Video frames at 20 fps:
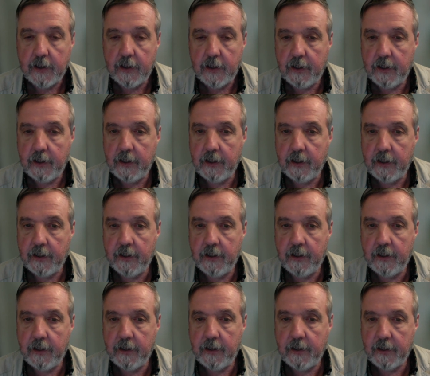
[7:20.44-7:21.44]
It
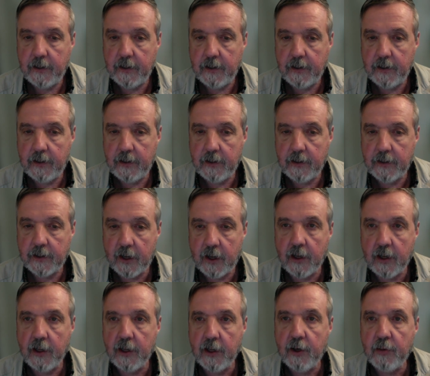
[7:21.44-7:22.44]
is a
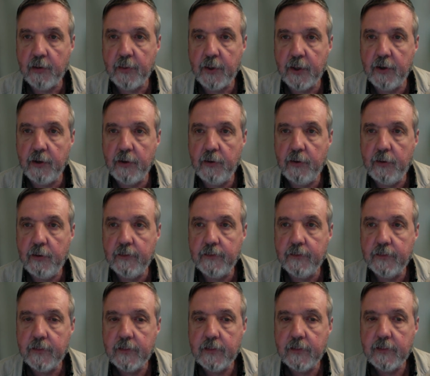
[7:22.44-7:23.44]
little blue
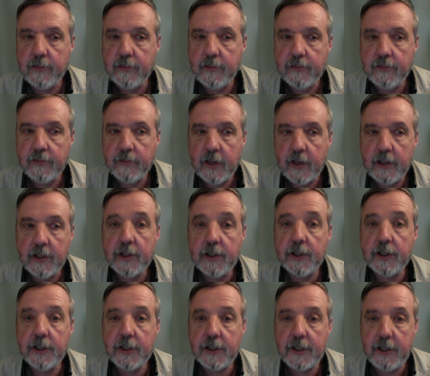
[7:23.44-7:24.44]

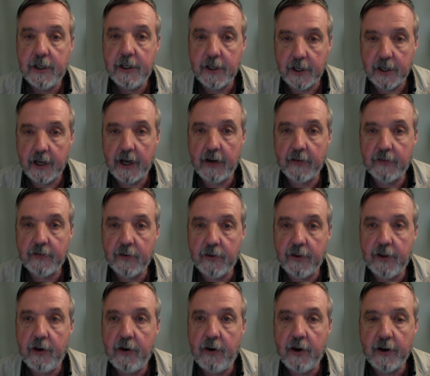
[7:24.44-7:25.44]
still after
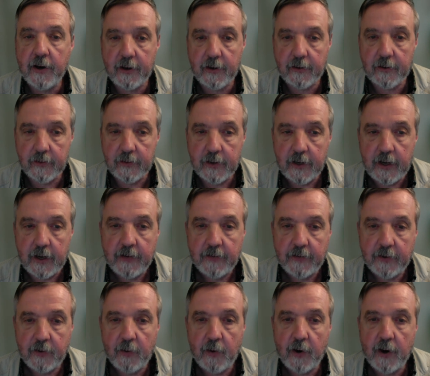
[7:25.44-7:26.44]
the auto.
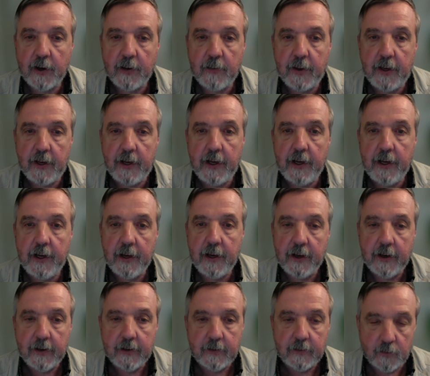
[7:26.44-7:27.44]
If you want to be
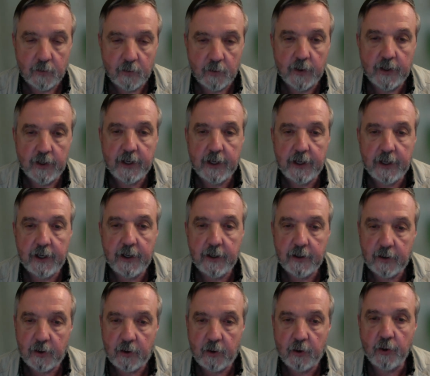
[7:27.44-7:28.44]

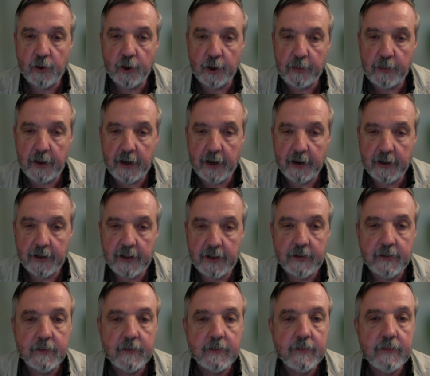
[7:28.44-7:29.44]
really cool about it,
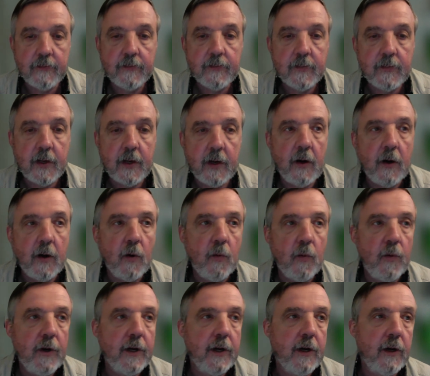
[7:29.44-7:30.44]

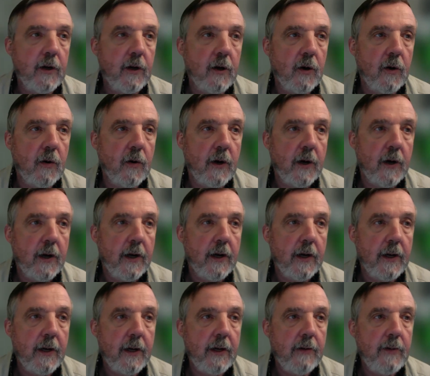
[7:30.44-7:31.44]
we can go
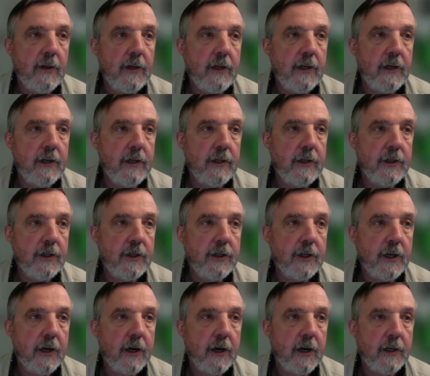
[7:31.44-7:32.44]

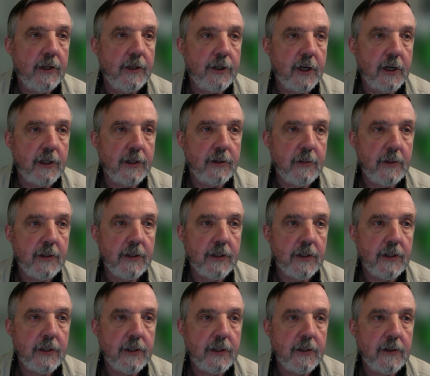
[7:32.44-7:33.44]
image
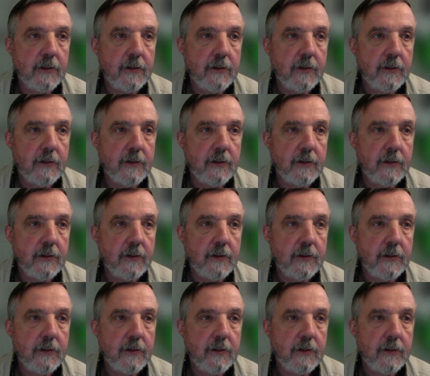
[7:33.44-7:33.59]
adjustments